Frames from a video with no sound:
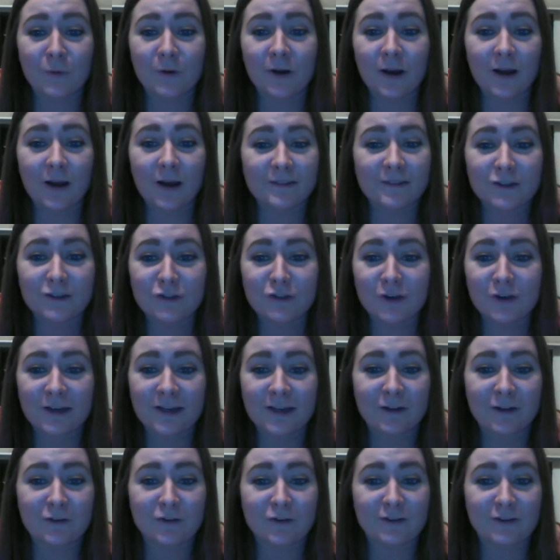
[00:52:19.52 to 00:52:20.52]

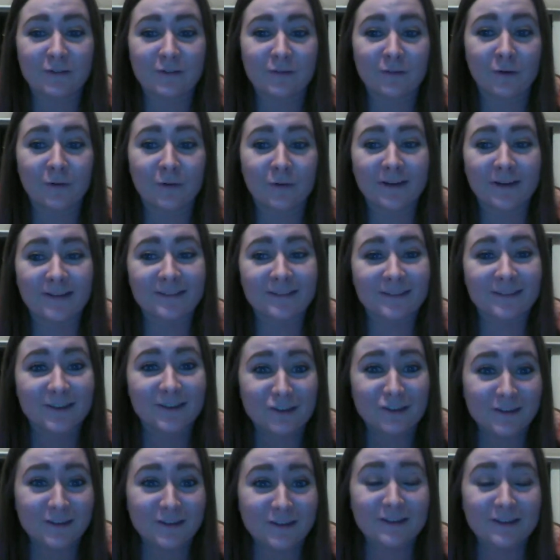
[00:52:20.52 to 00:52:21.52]
concentrating under difficult
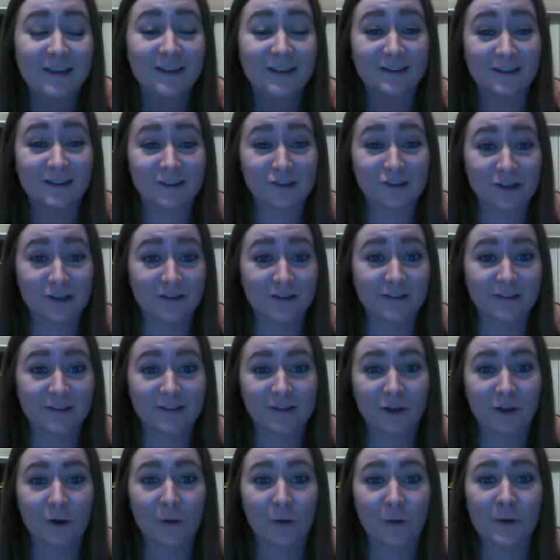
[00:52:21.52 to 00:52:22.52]

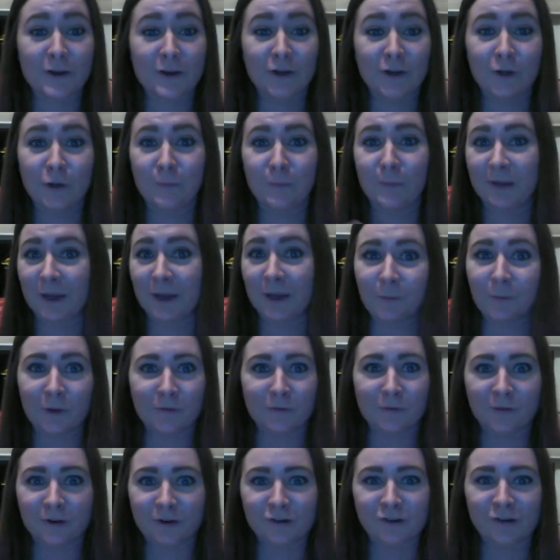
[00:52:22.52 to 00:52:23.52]
conditions, so, being able
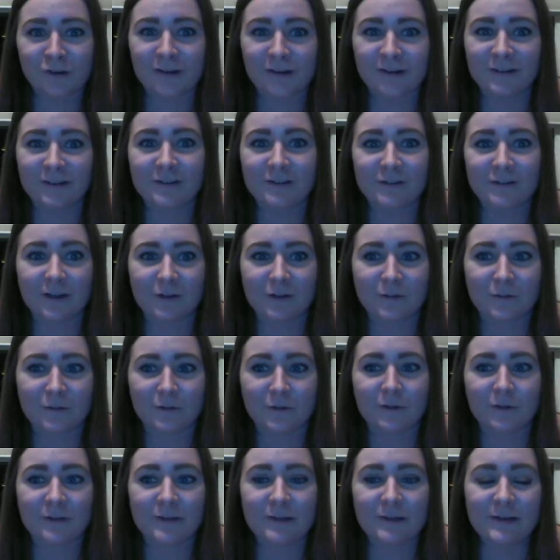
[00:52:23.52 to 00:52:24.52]
to function in
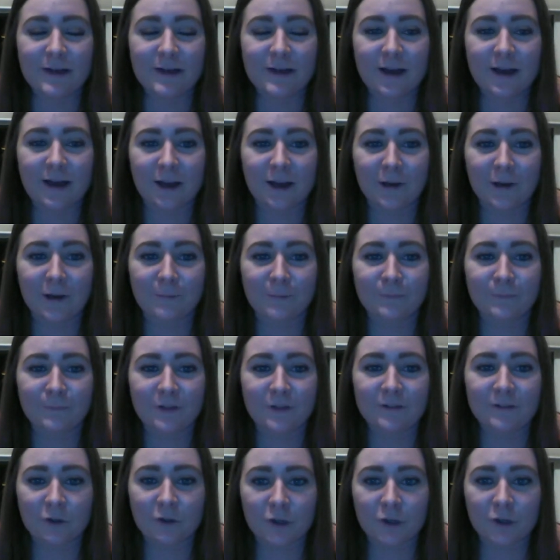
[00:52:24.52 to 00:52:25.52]
stressful
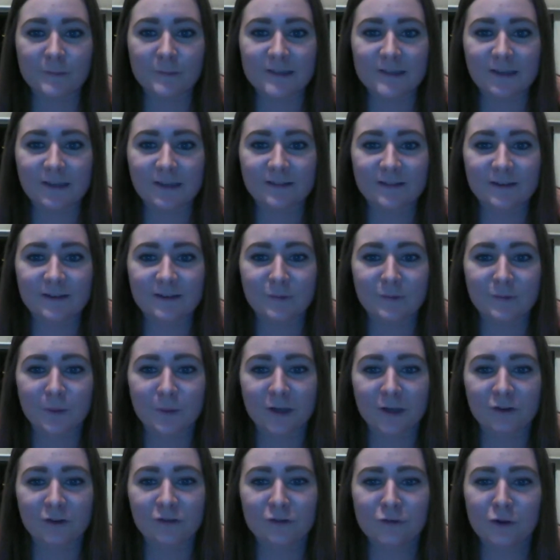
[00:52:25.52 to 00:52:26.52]
circumstances,
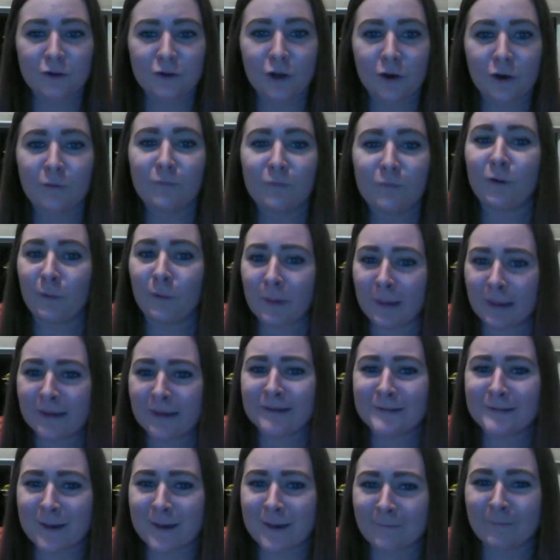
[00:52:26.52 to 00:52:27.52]
which, voting
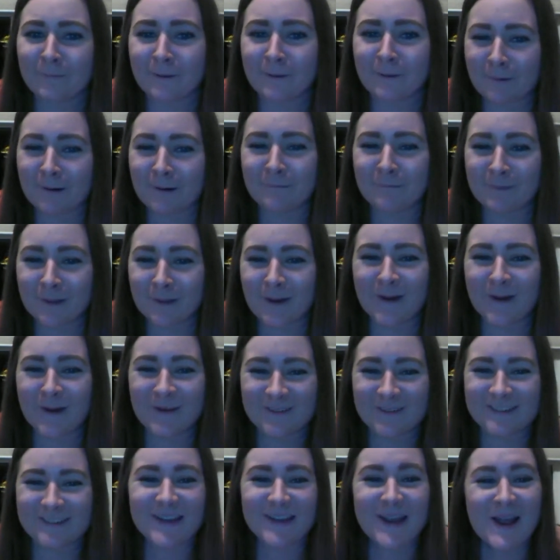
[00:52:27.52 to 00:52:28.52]
is definitely one of
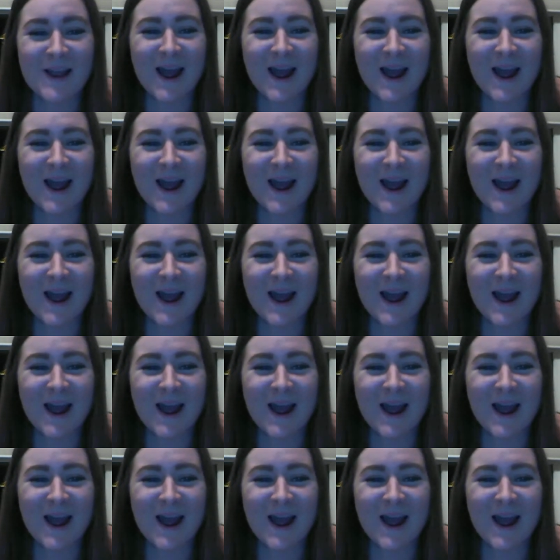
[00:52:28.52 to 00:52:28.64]
those